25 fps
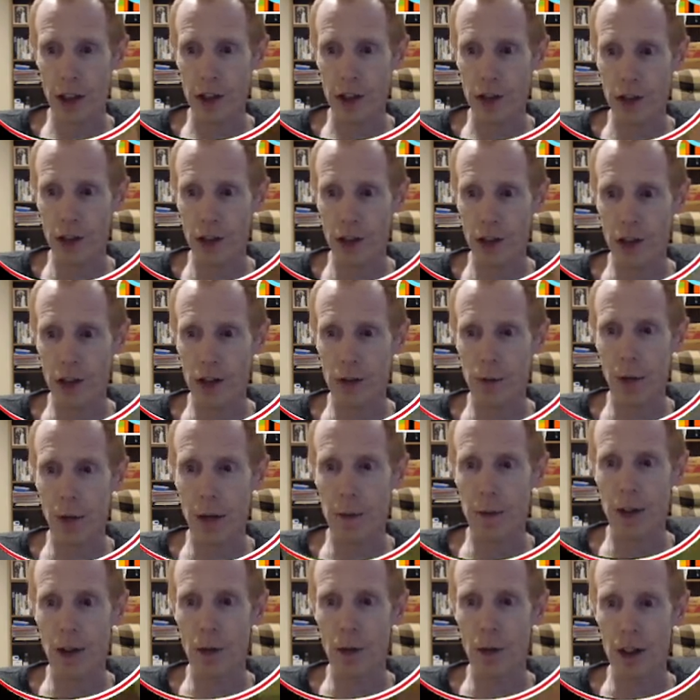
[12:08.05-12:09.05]
so
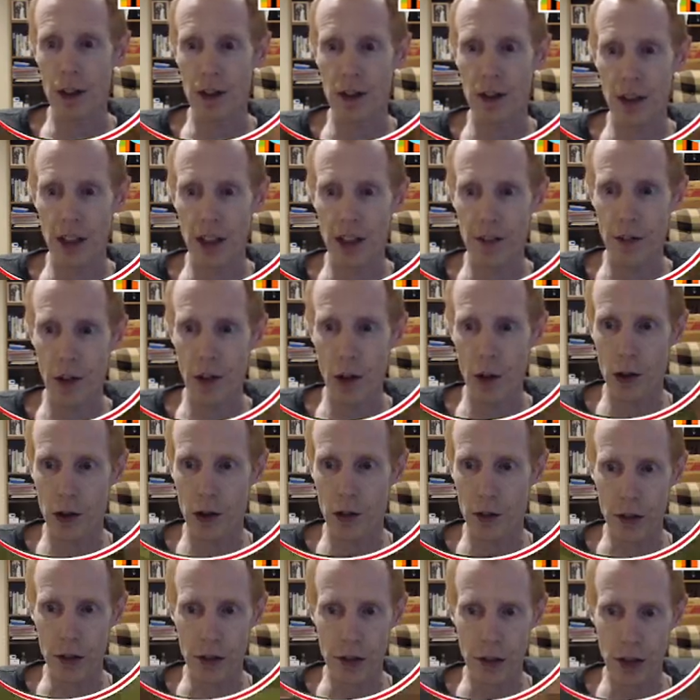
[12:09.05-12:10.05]
maybe you want to save those
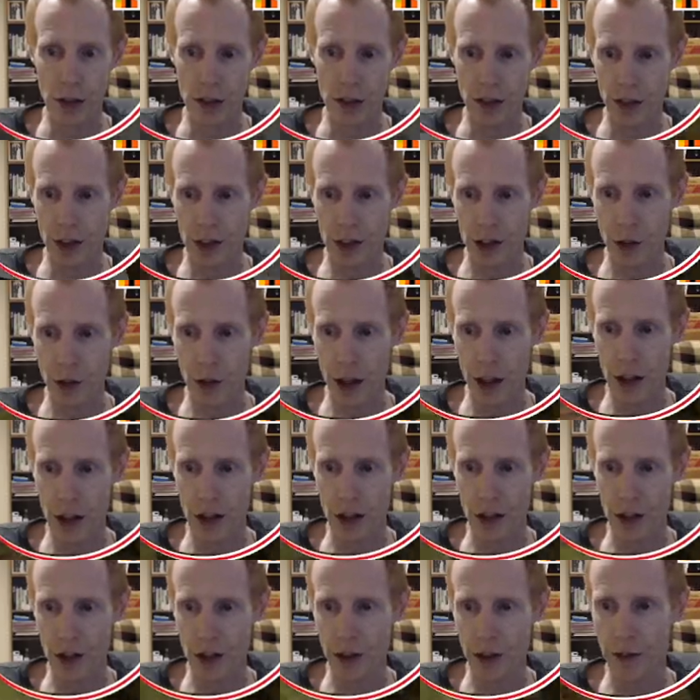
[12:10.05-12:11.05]
for certain
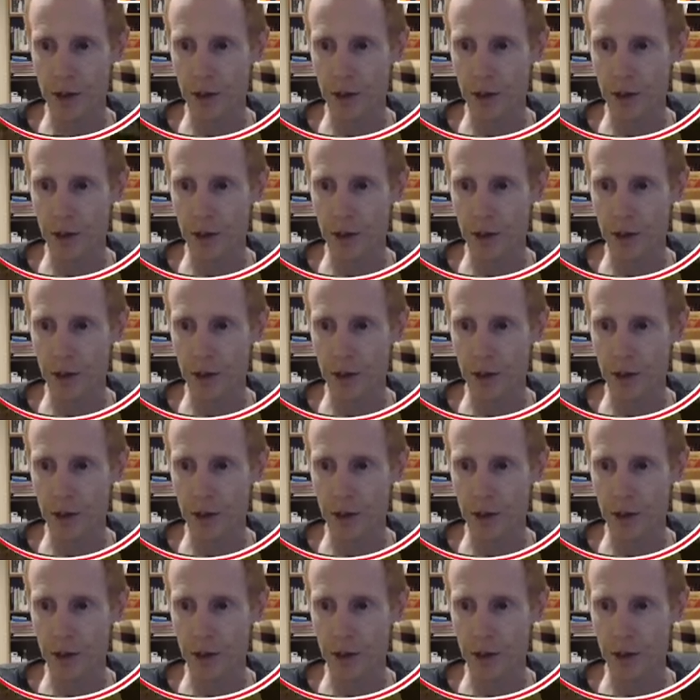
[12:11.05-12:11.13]
situations.